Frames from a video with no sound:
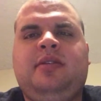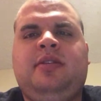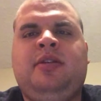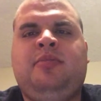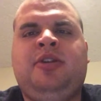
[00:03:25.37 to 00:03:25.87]

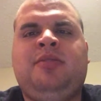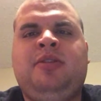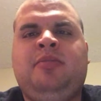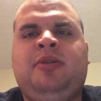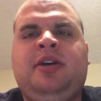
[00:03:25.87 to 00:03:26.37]
they bring
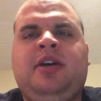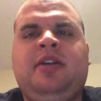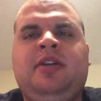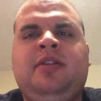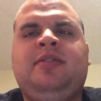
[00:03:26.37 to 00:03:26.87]
me back
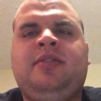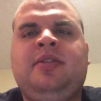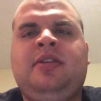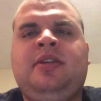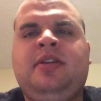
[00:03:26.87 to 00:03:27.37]

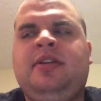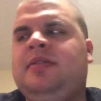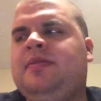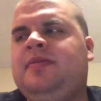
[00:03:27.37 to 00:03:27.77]
history